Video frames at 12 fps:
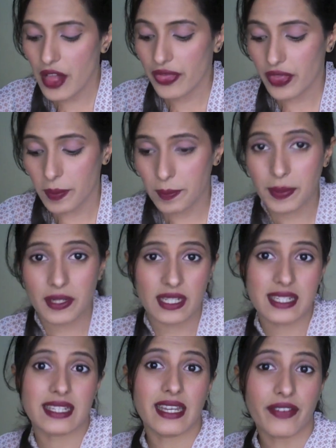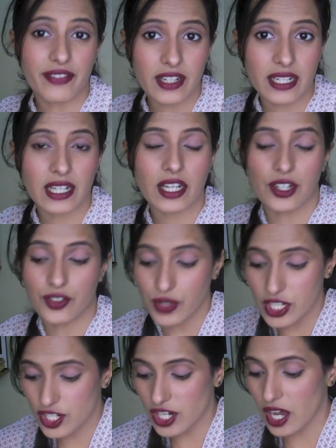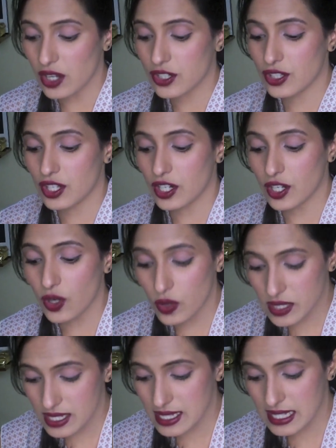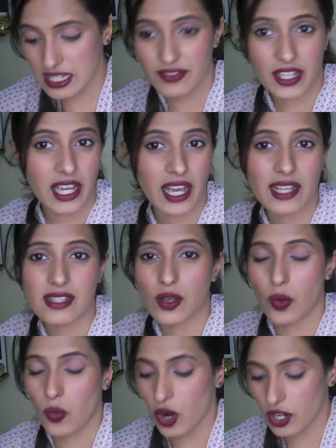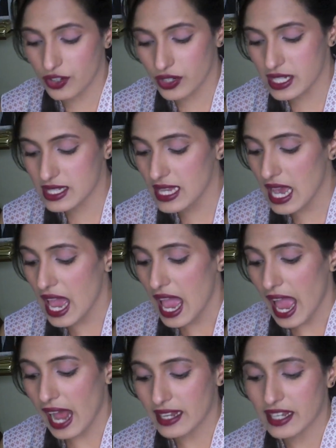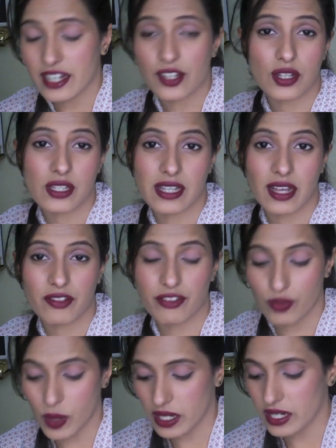then please definitely reach out to the closest CVS or Walgreens and get yourself one.